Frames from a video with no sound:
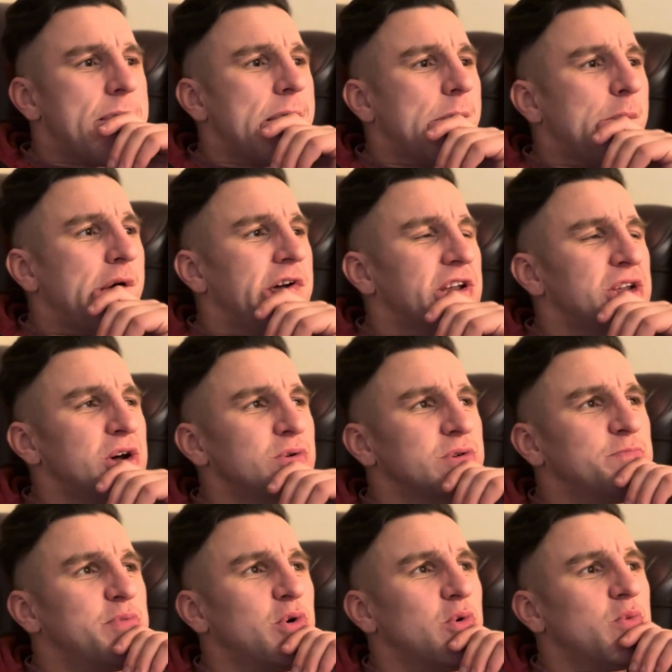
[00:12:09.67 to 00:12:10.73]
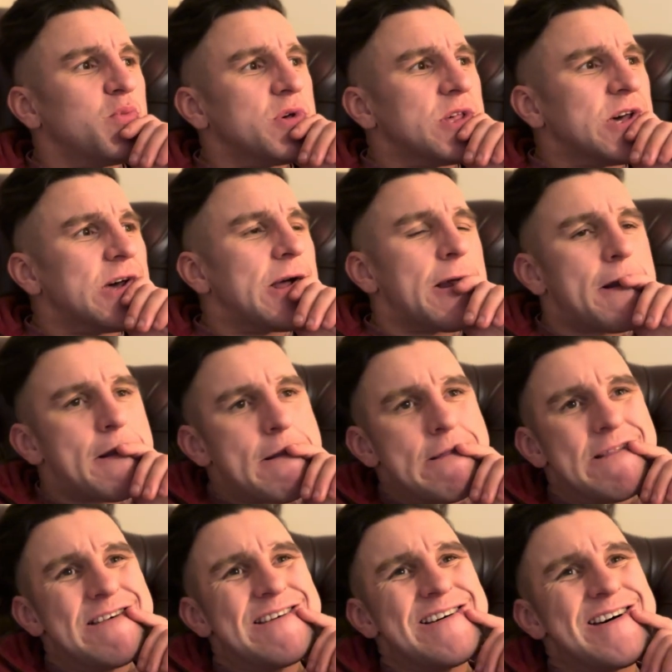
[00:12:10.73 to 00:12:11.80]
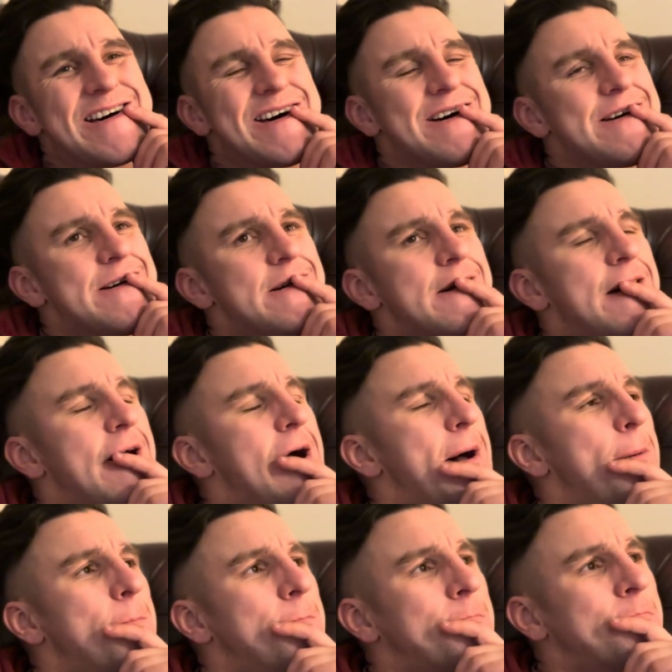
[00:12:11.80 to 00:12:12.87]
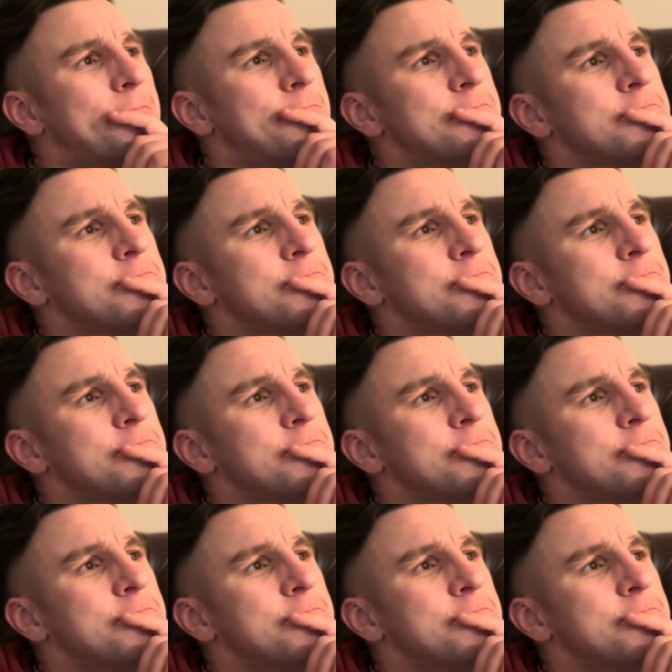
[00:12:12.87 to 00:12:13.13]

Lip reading: whereas I was born with it. Yeah. And